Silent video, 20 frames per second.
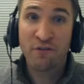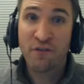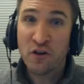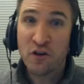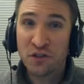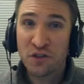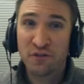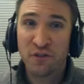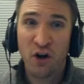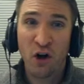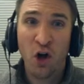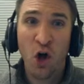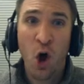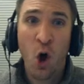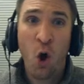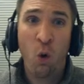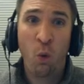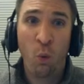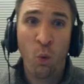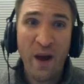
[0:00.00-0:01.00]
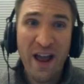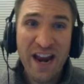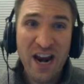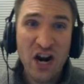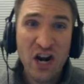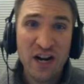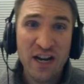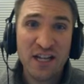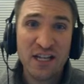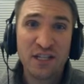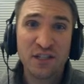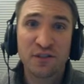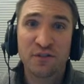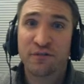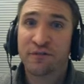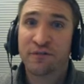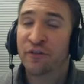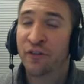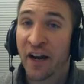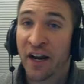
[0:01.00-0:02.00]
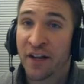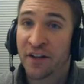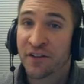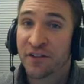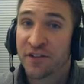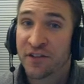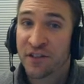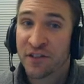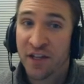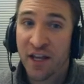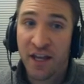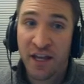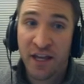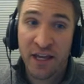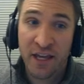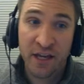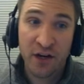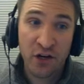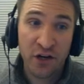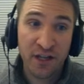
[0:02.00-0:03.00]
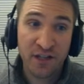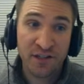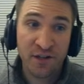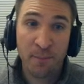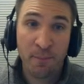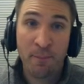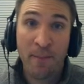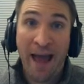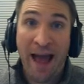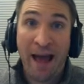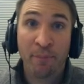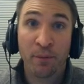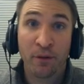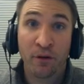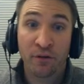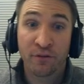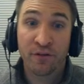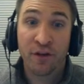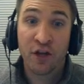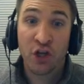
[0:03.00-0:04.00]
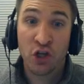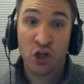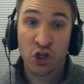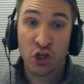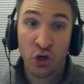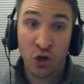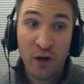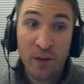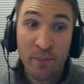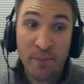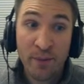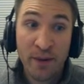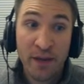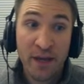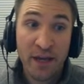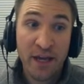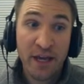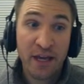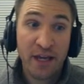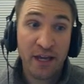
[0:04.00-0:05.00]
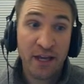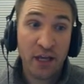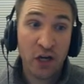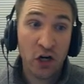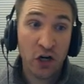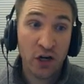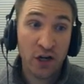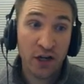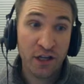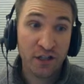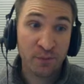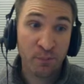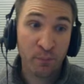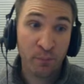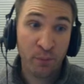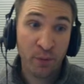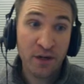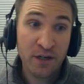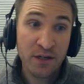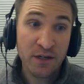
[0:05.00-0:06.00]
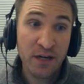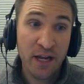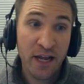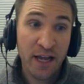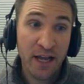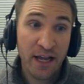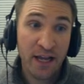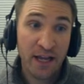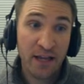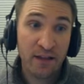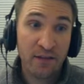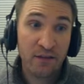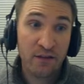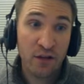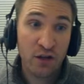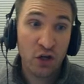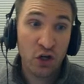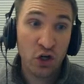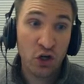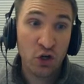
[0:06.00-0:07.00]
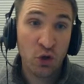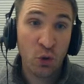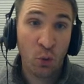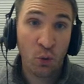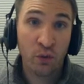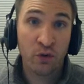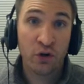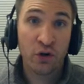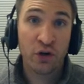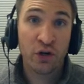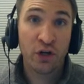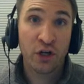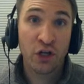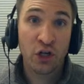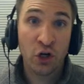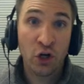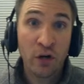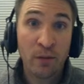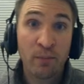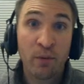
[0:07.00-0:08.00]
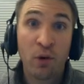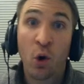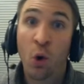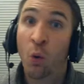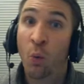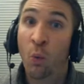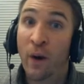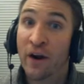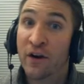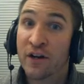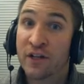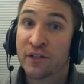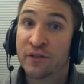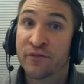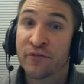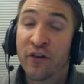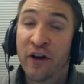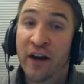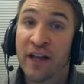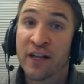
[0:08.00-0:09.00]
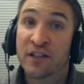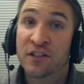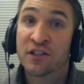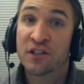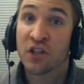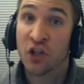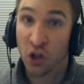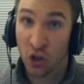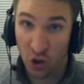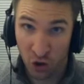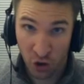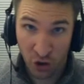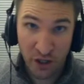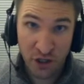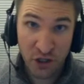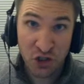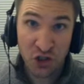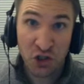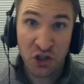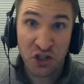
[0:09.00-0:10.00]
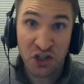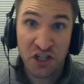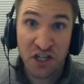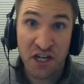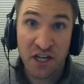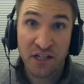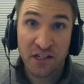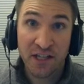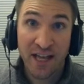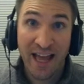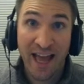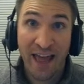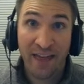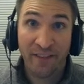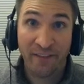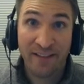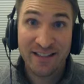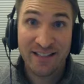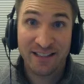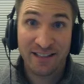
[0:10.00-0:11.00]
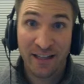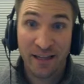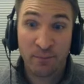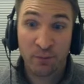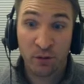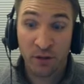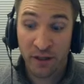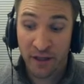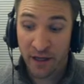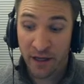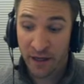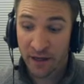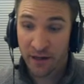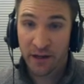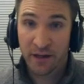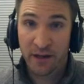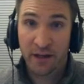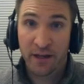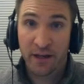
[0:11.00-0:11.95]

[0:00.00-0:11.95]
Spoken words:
First of all, where is France? Here is a map of Europe. Here is Britain in Northern Europe. Where is France? Look at your sheet and let's label it